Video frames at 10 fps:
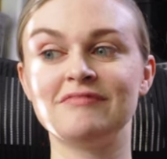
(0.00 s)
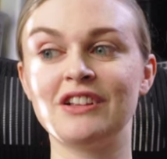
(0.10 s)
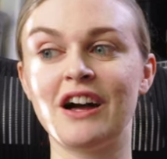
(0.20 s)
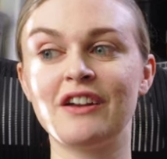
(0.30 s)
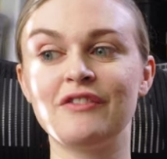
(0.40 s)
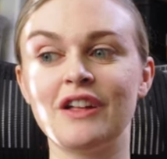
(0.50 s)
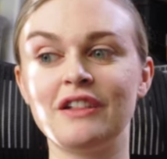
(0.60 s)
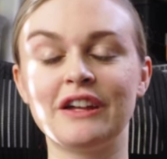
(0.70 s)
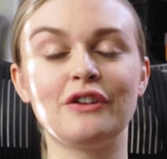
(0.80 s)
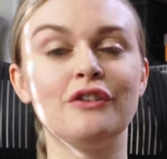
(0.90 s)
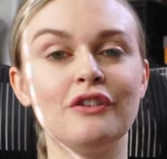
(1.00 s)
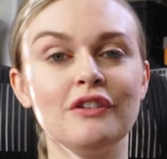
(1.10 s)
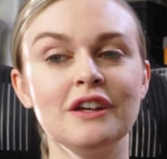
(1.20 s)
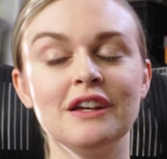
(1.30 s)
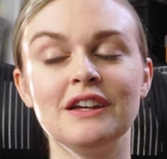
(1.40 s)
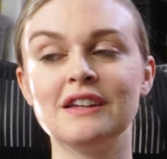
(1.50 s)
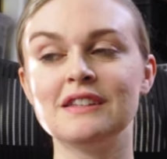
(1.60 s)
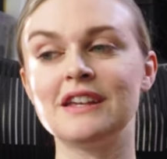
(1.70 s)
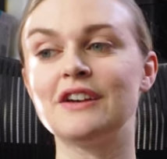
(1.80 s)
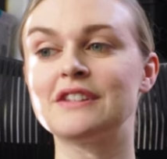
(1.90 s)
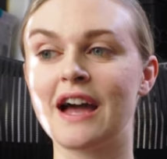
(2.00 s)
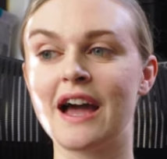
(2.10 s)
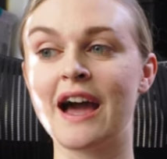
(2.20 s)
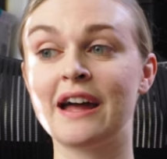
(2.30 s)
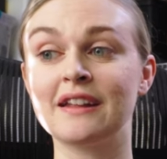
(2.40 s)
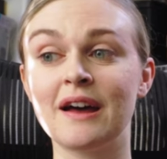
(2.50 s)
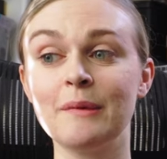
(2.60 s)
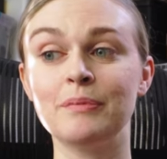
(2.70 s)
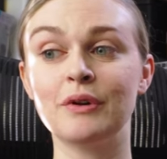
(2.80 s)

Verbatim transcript: a lot of the little sales added up,